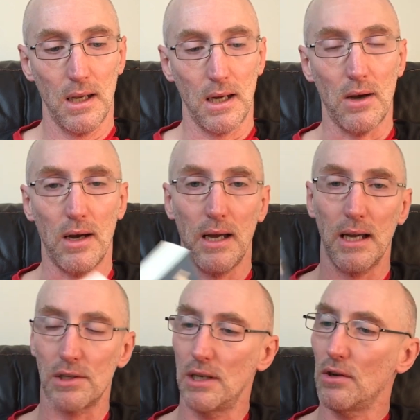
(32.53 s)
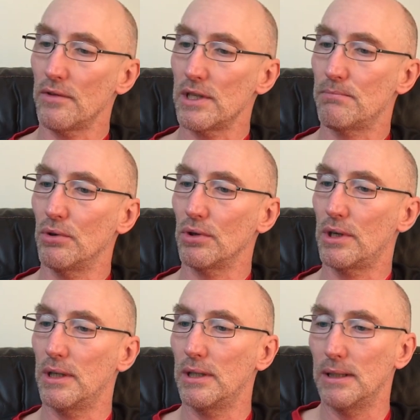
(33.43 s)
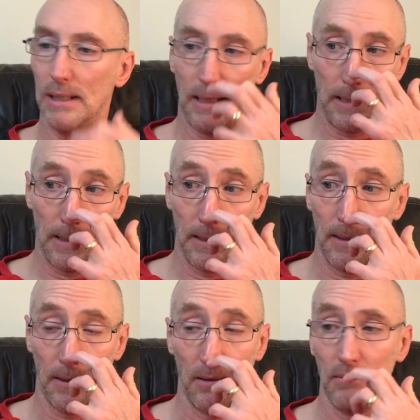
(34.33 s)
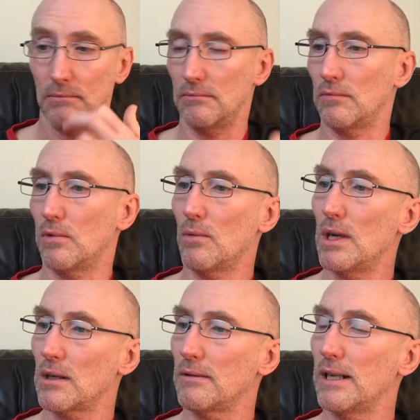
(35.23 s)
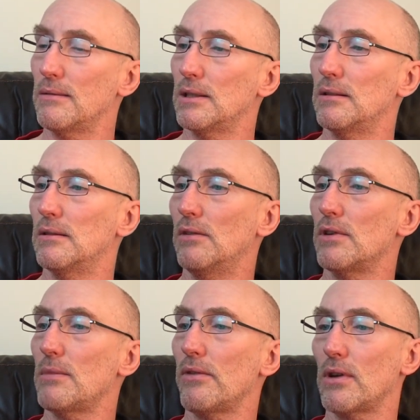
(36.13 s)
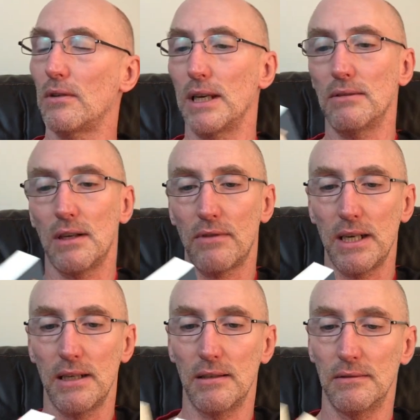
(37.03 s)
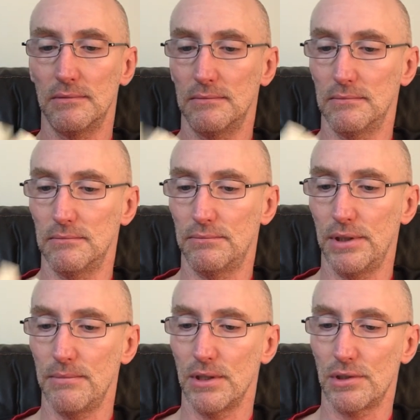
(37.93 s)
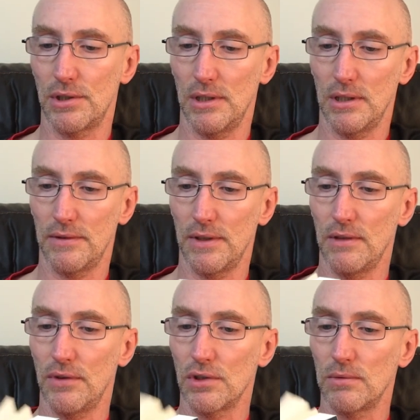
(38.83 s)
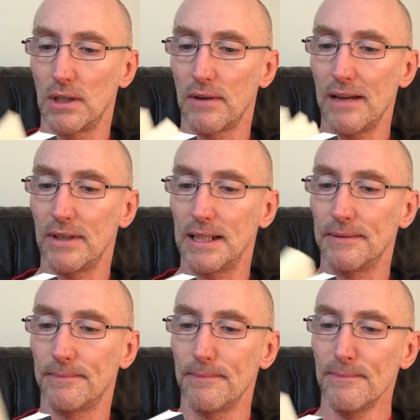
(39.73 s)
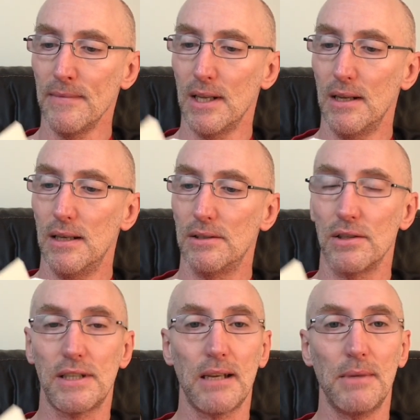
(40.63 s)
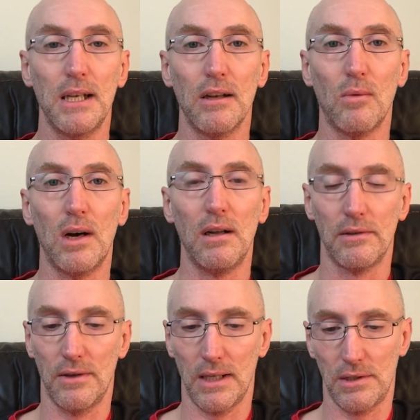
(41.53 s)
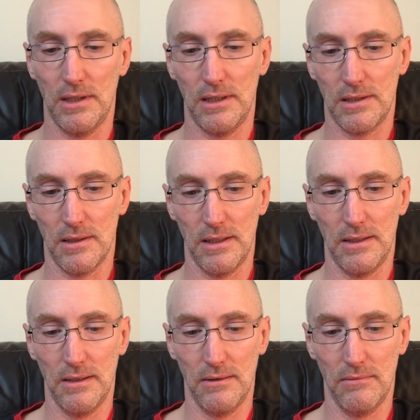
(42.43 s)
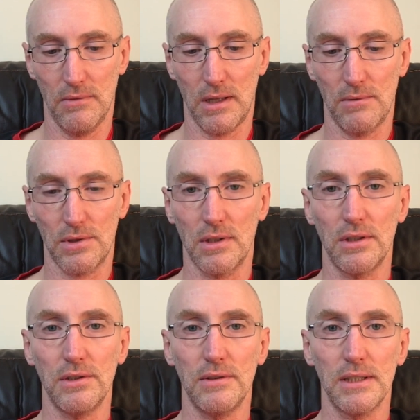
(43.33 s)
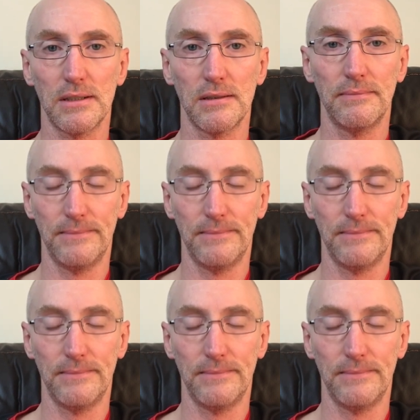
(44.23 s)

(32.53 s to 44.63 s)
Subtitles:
Now, I actually got this book a while ago now, over a month ago now, and I've read it pretty much in the first week of having it. So it's taken me a little while to actually decide whether I was going to do this,